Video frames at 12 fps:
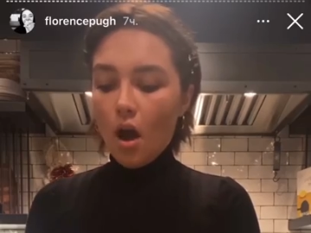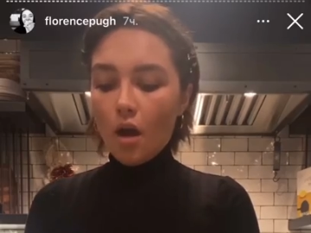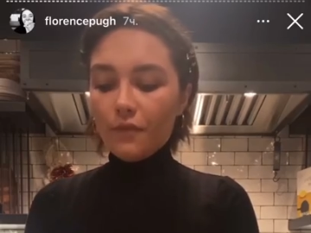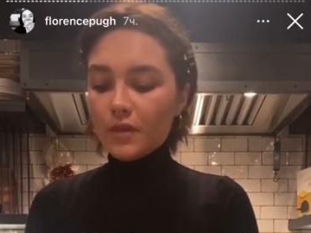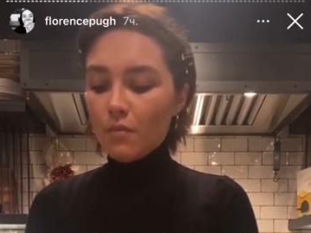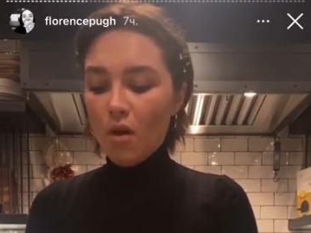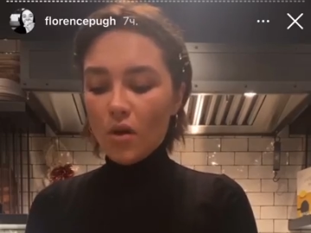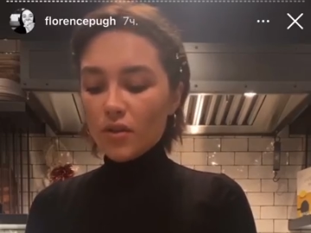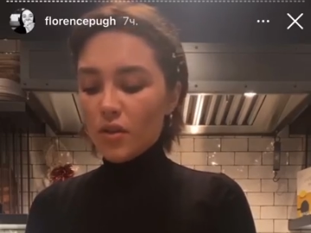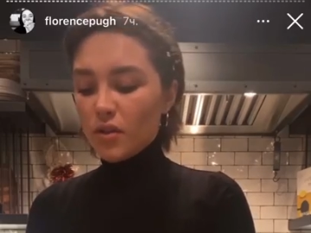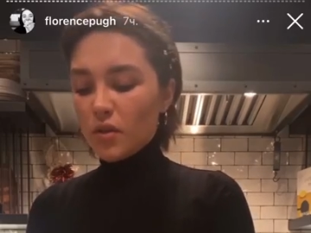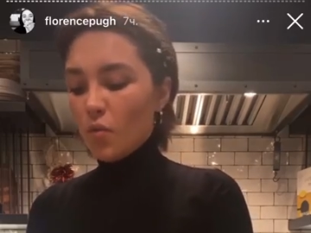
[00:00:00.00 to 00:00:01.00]
of
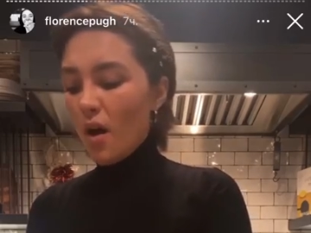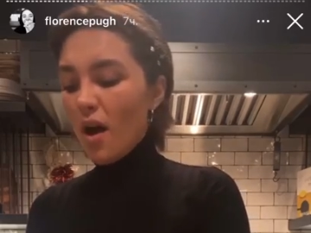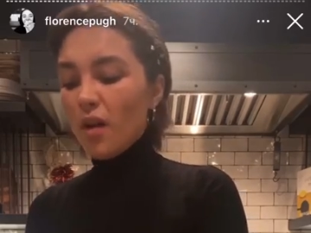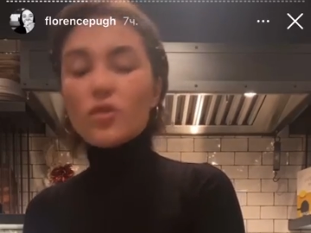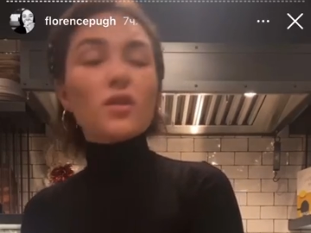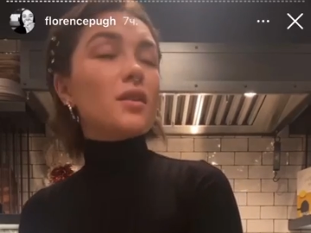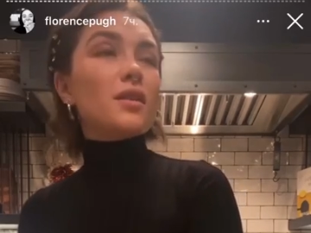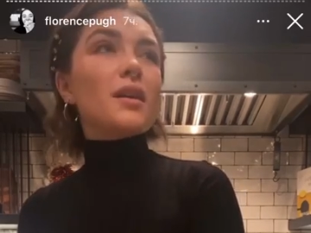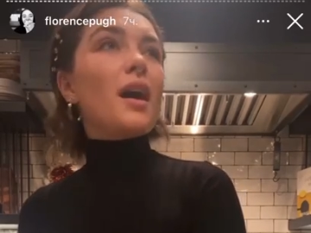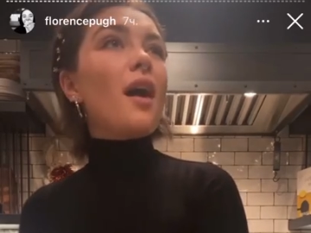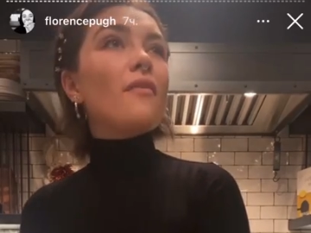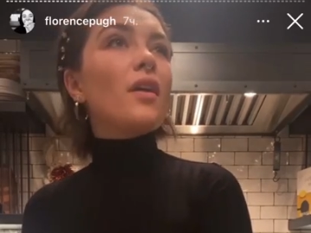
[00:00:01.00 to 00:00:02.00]
tomatoes as well, just because
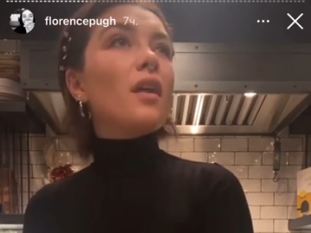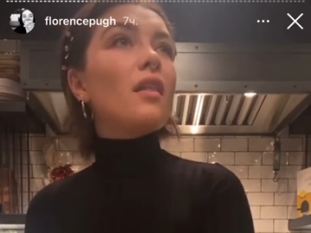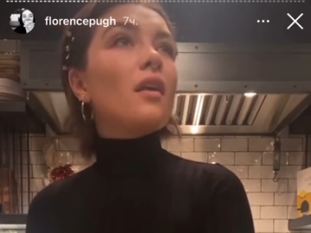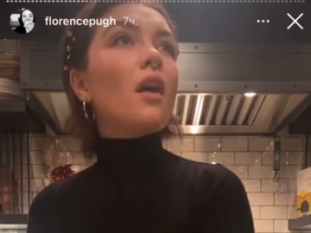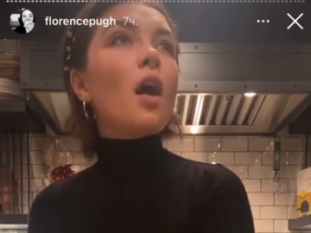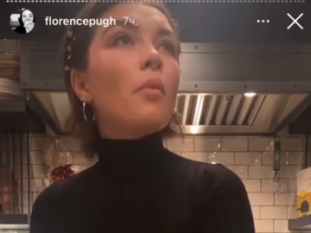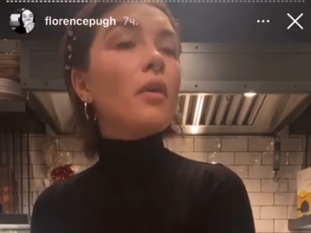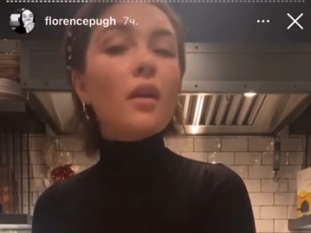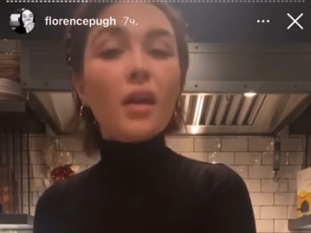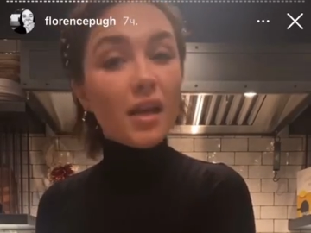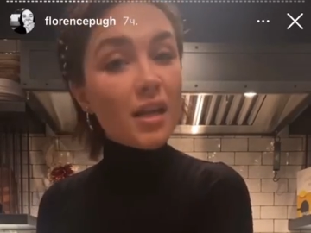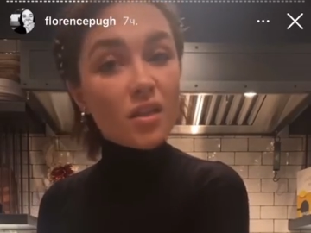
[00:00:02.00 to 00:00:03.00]
I have it in the cupboard
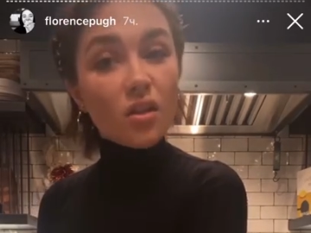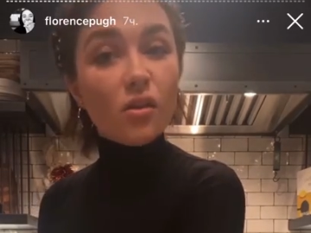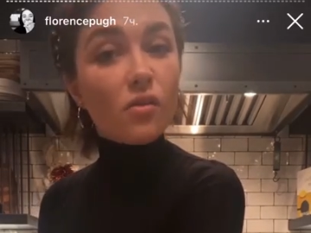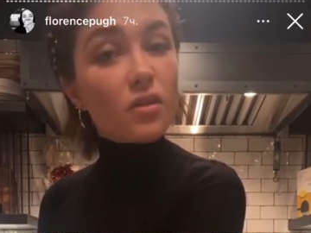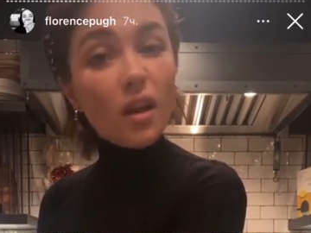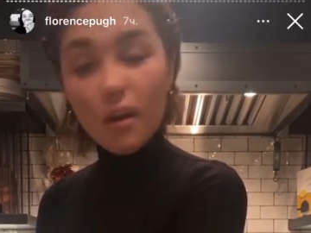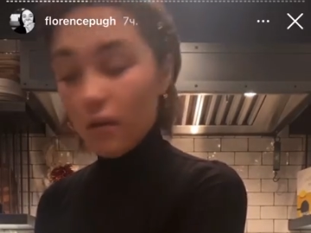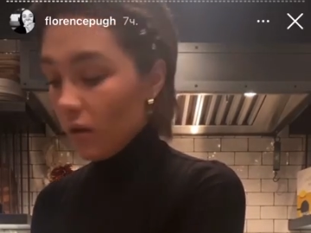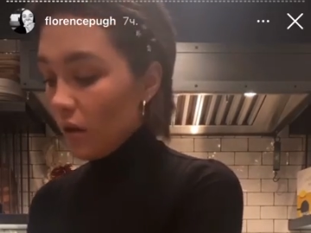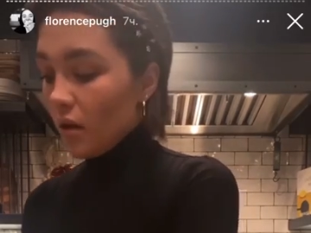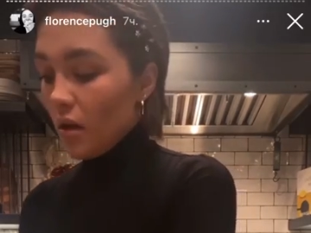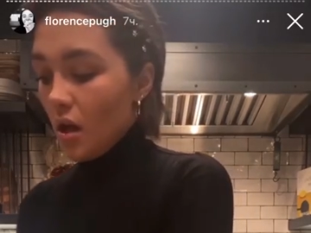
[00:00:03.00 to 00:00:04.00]
and I need to use
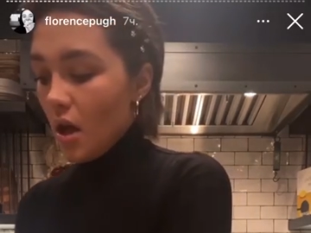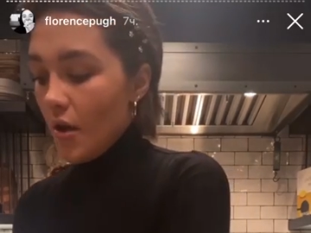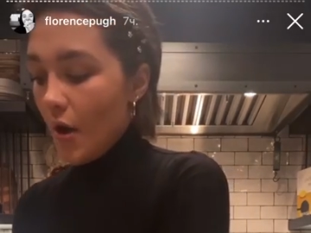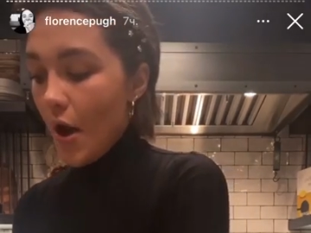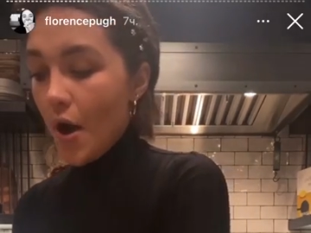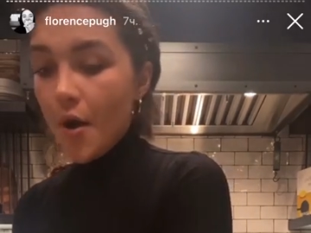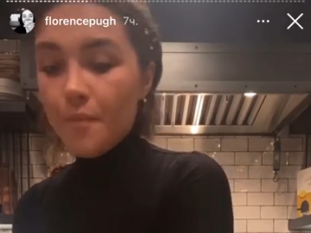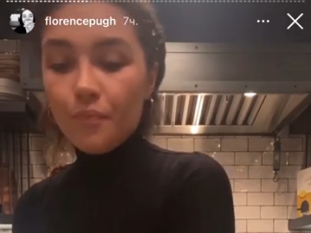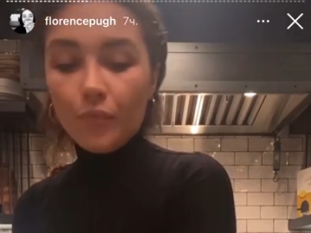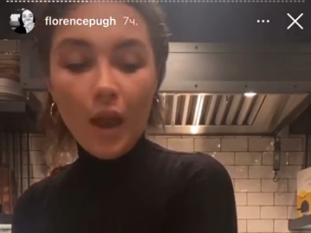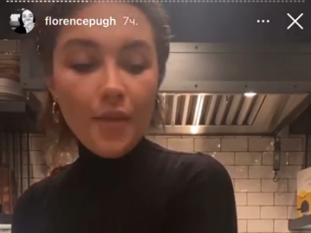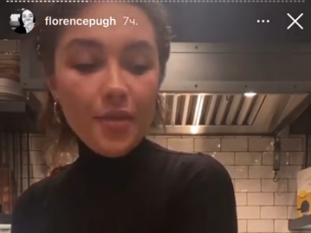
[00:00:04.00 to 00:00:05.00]
it. Um,
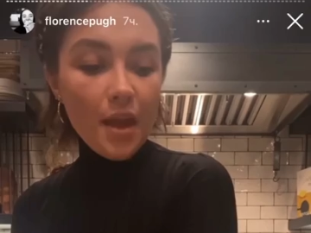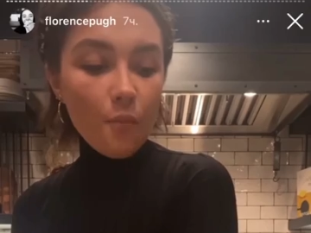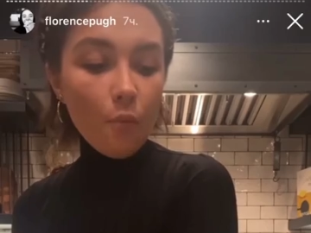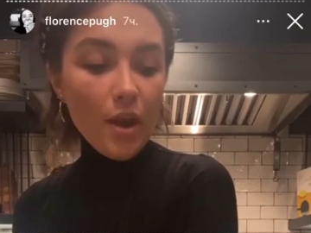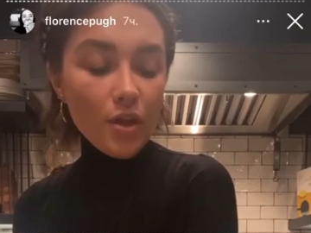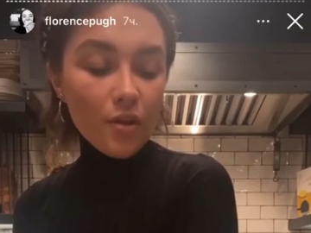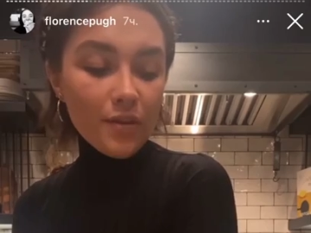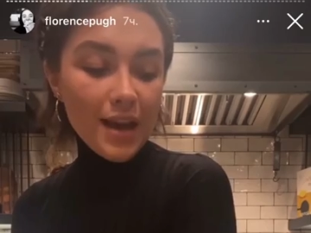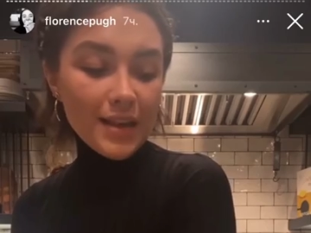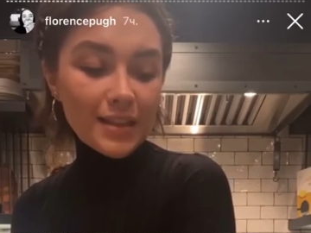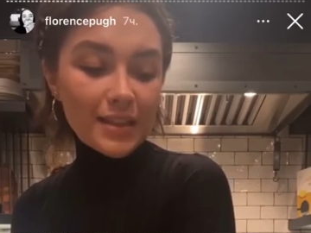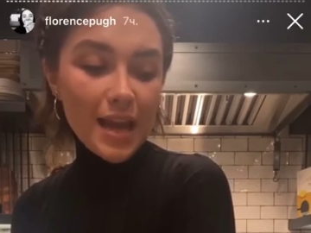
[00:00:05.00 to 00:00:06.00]
and then when you're at
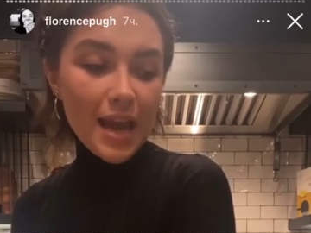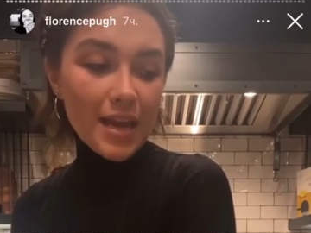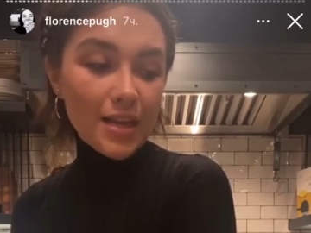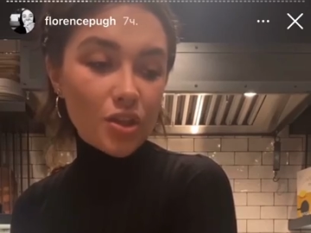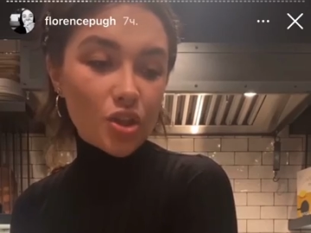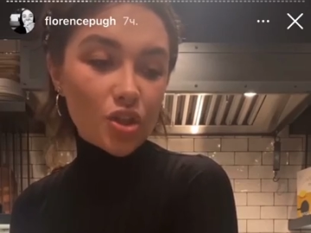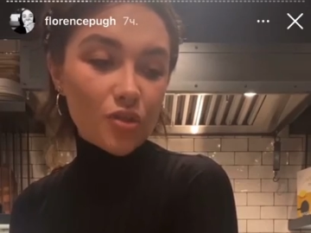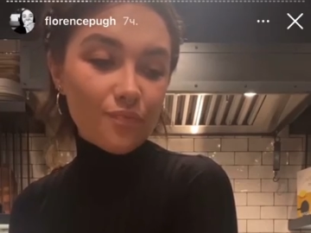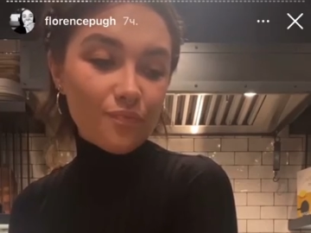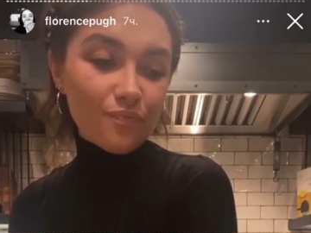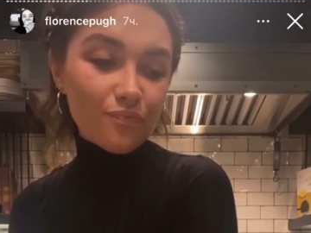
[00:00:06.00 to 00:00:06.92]
that stage,